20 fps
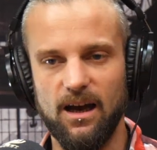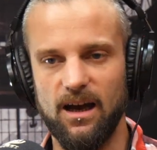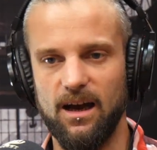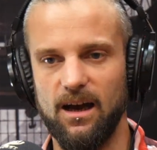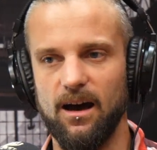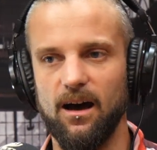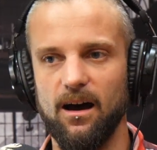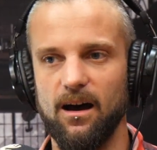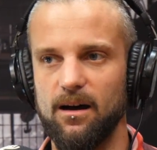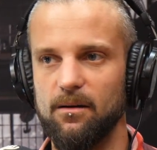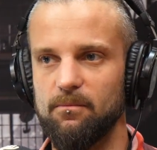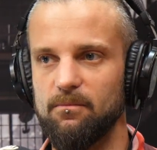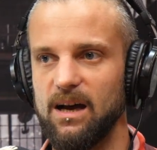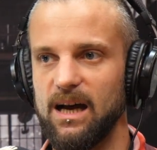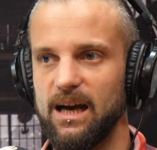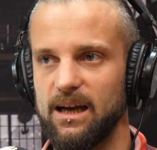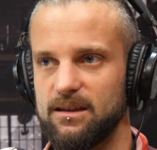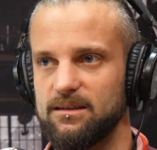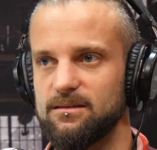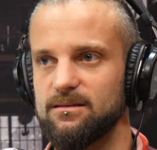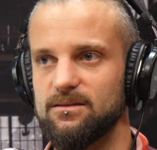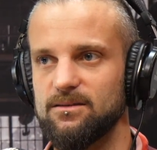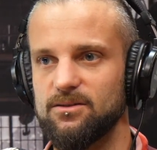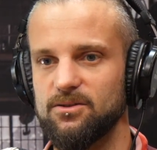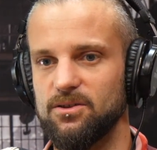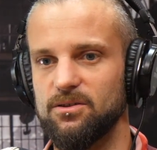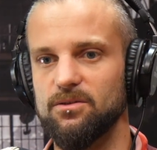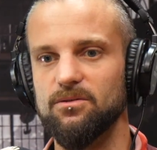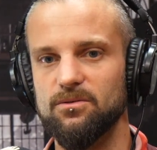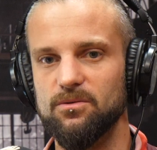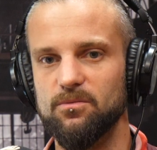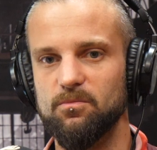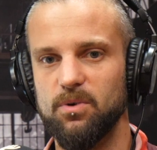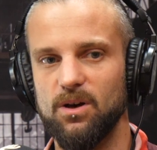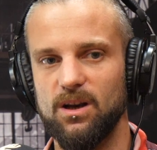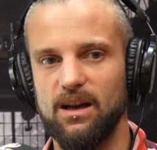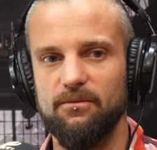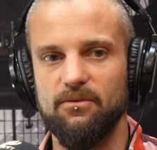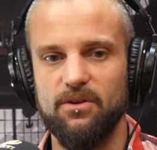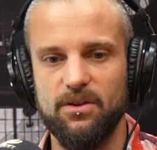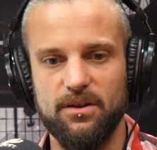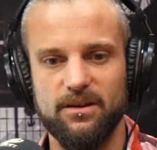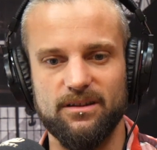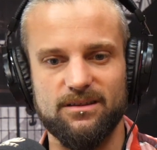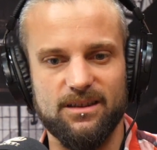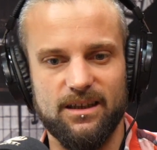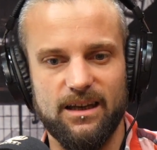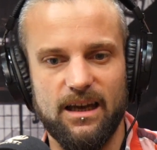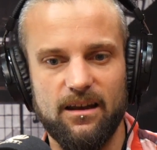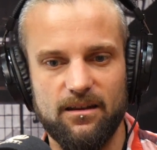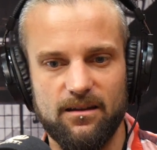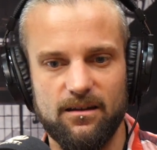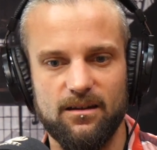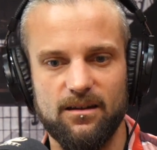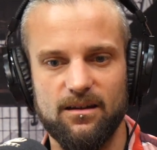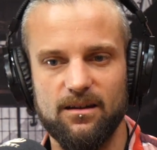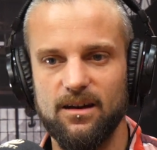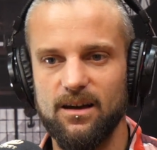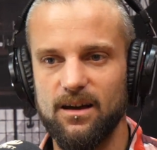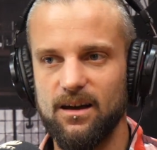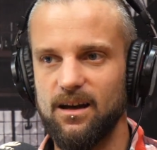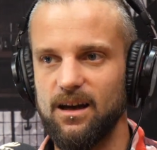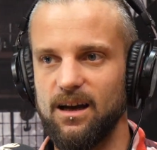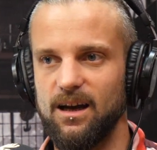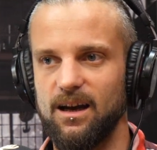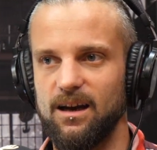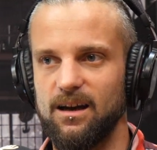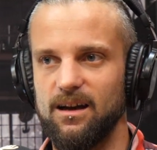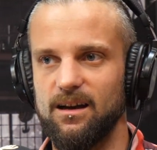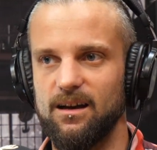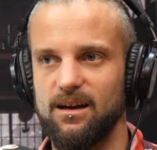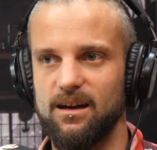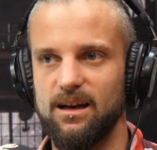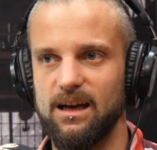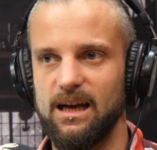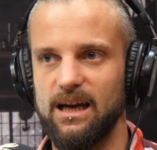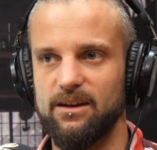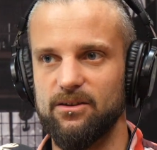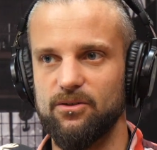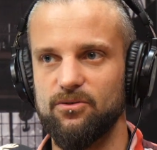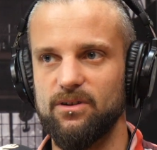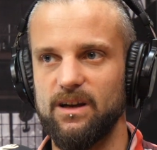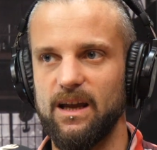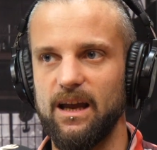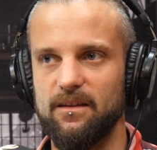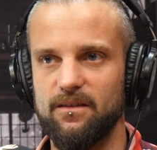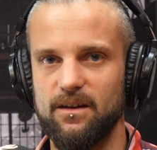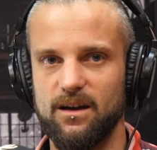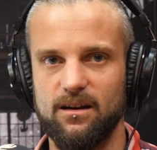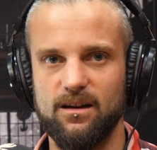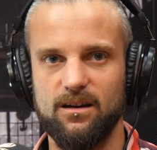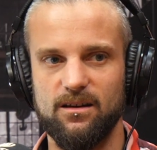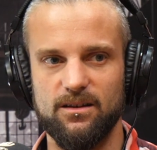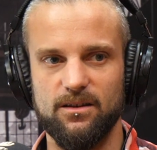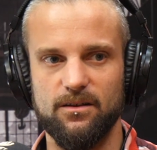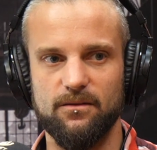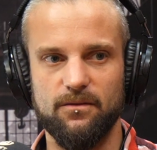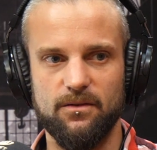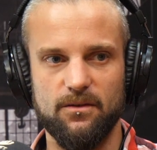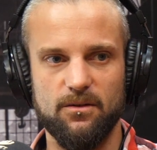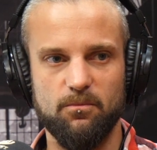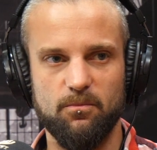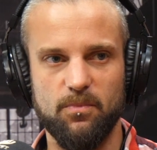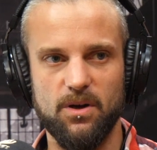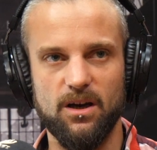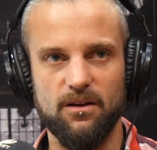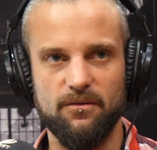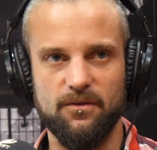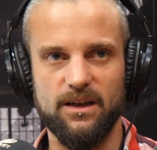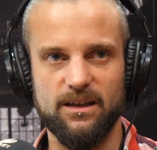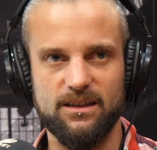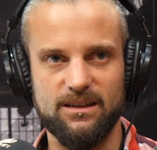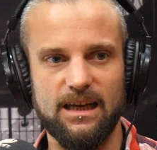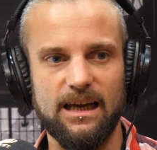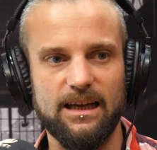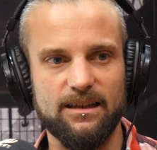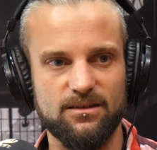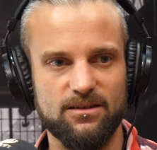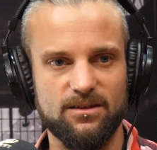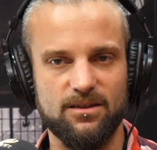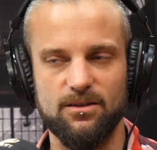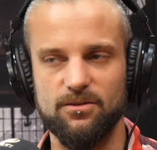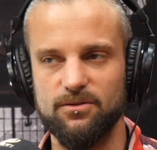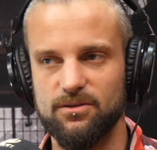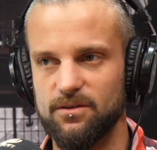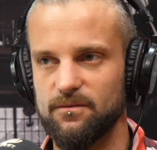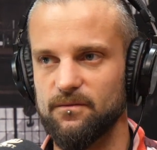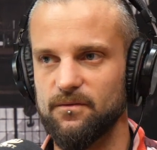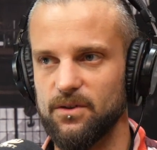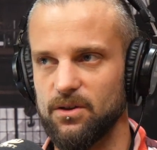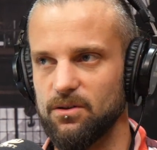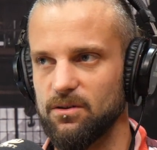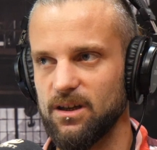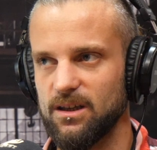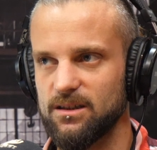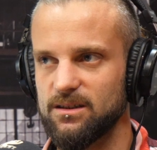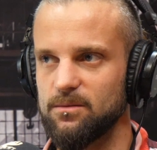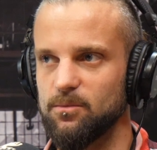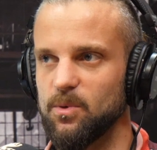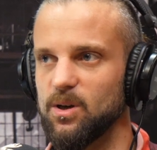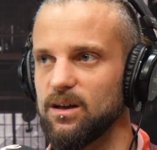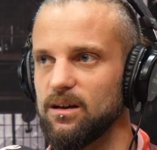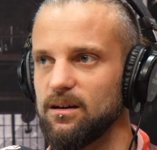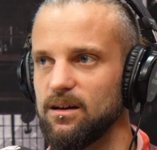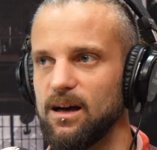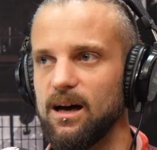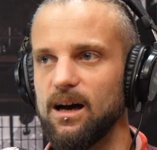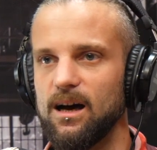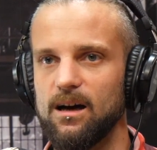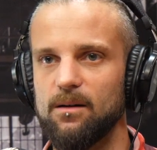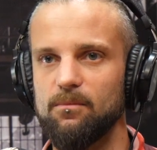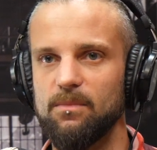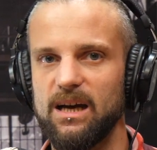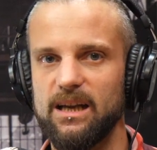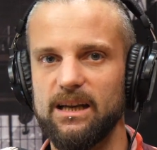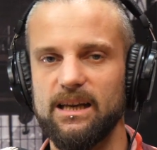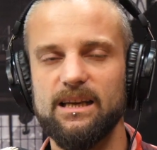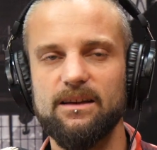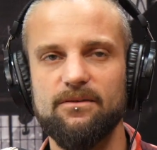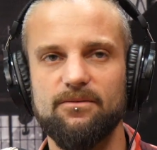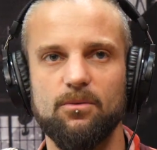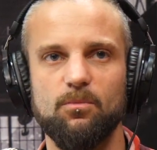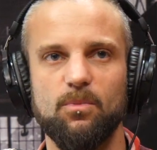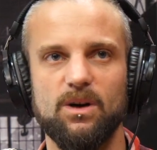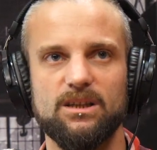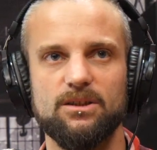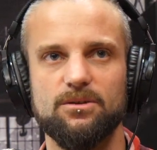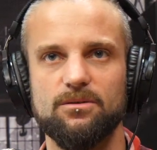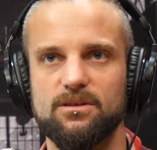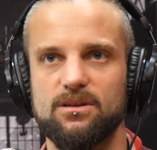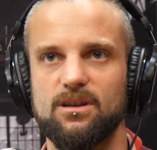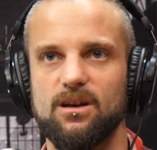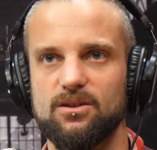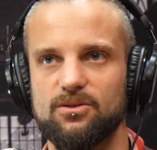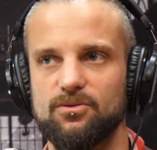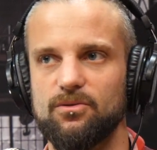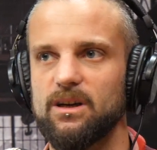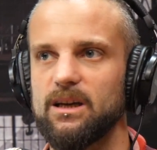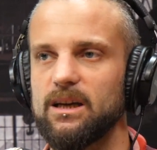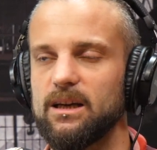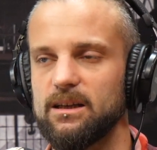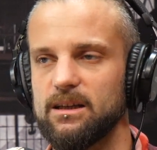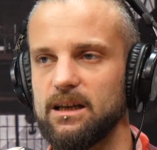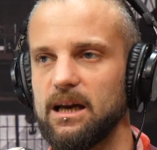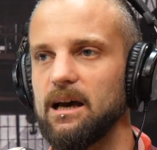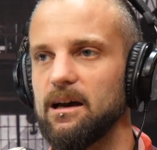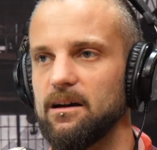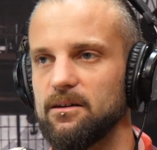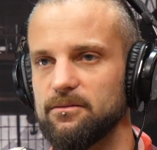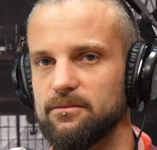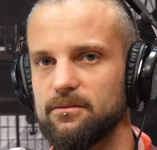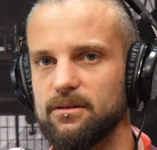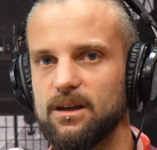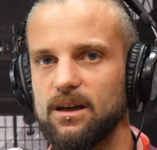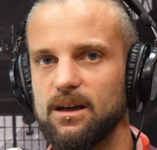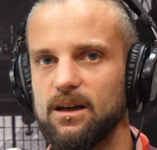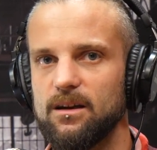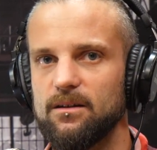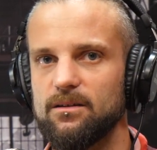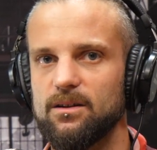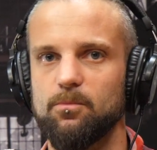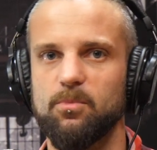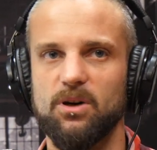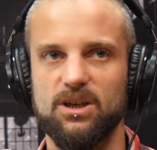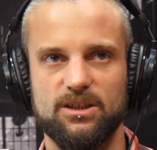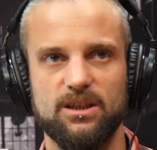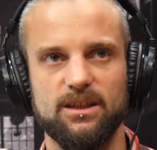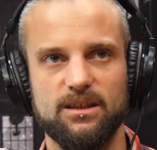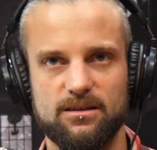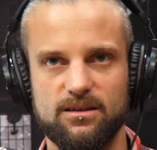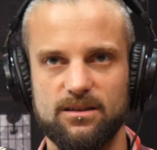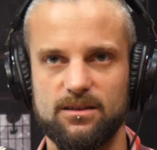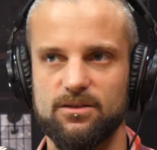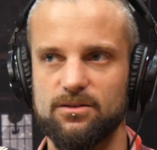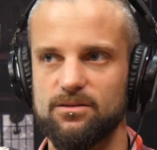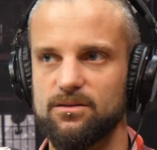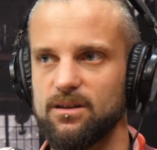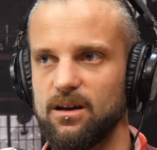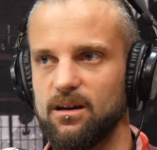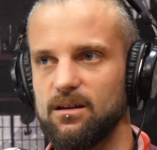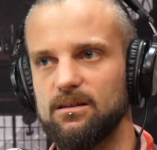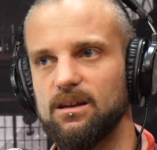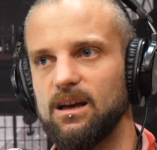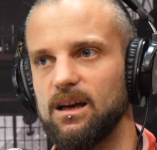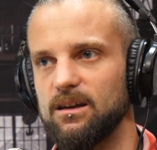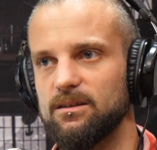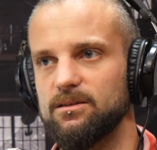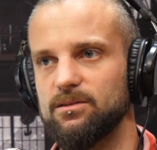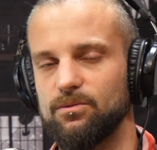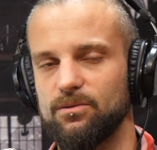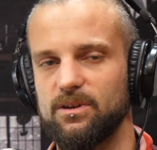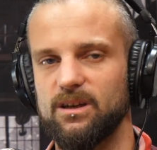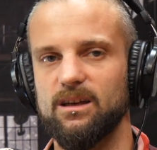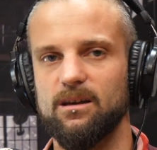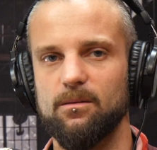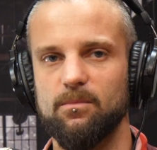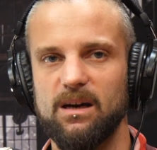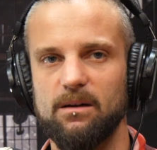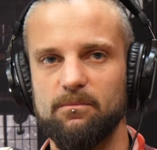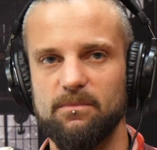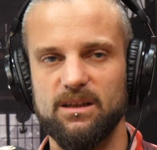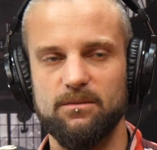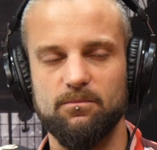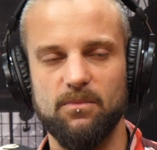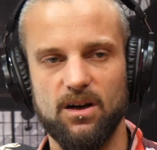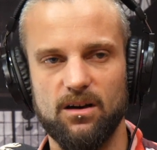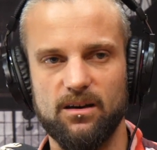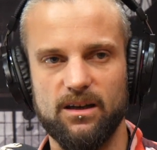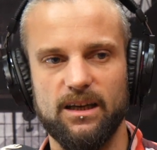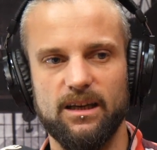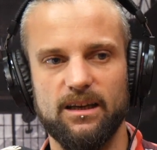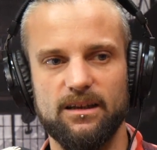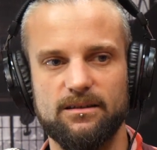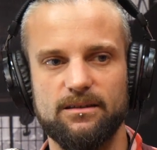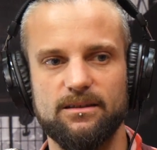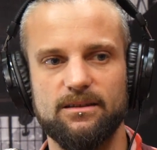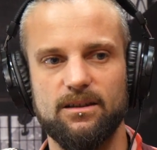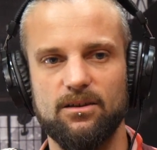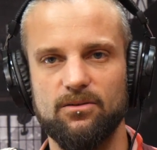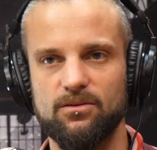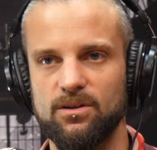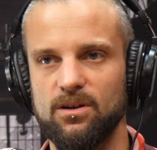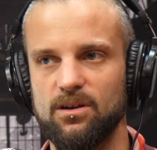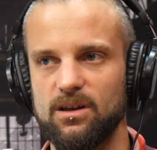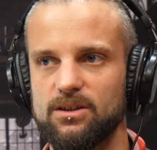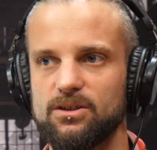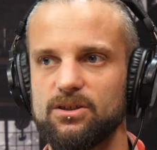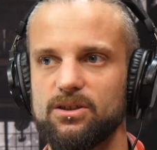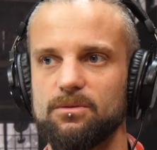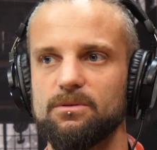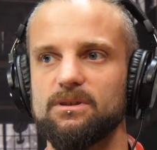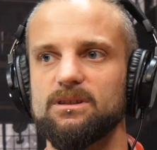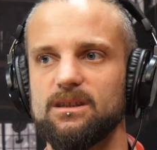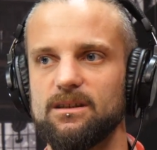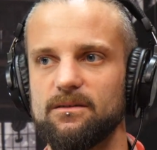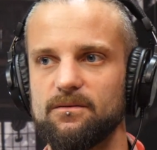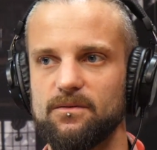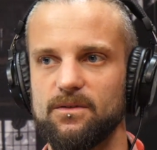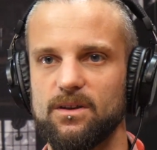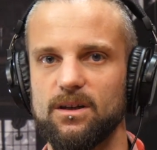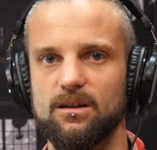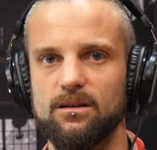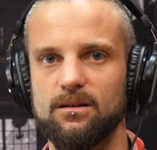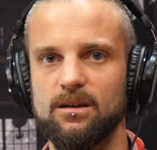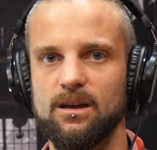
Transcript: And you pull everything together and create that kind of perfect end solution for your customer. And even when you start shrinking down the budgets and you start talking about mid-market, it's still not intuitive that